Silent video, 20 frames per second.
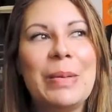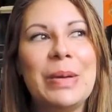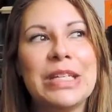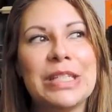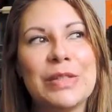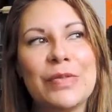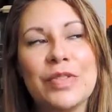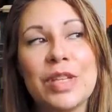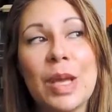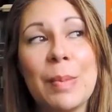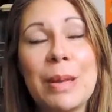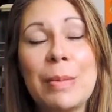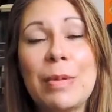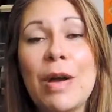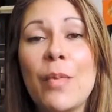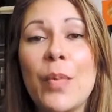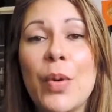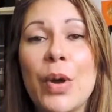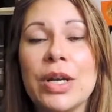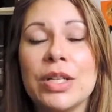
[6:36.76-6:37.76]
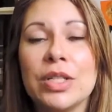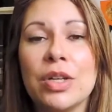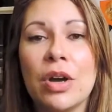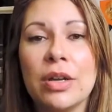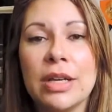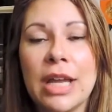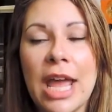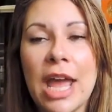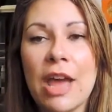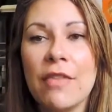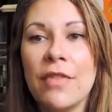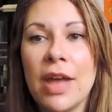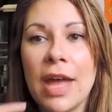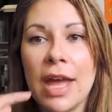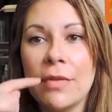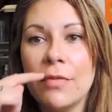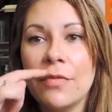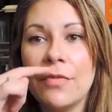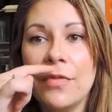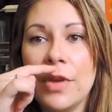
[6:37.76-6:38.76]
Because some people I've worked on have
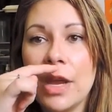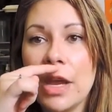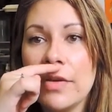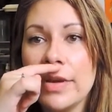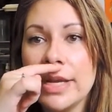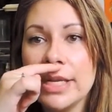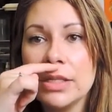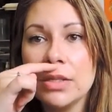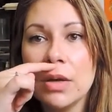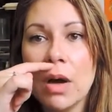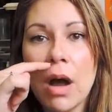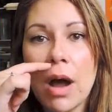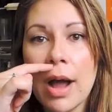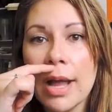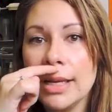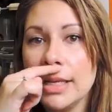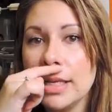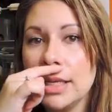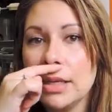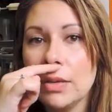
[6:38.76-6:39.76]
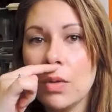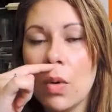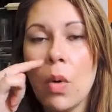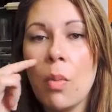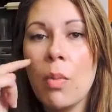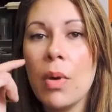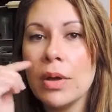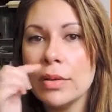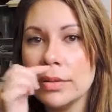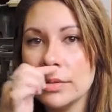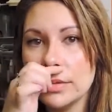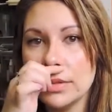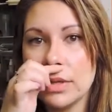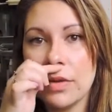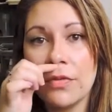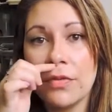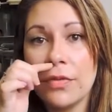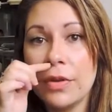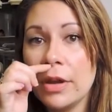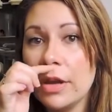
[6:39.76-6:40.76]
very tiny, almost, you
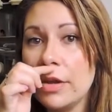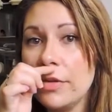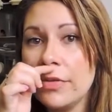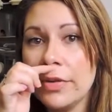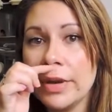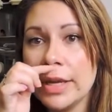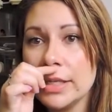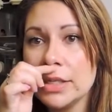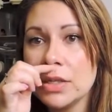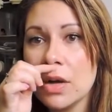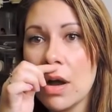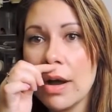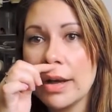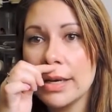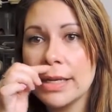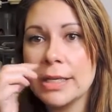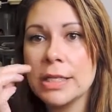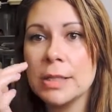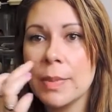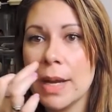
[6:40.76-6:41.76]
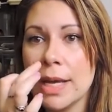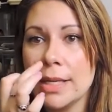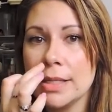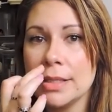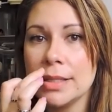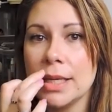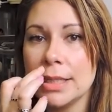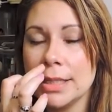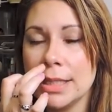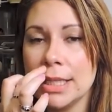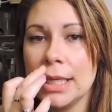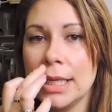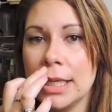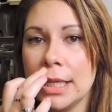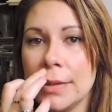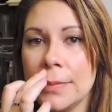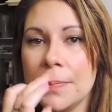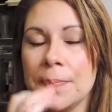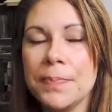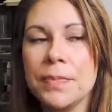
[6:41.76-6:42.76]
know, very tiny spaces under
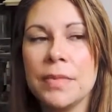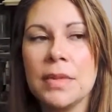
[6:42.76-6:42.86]
here,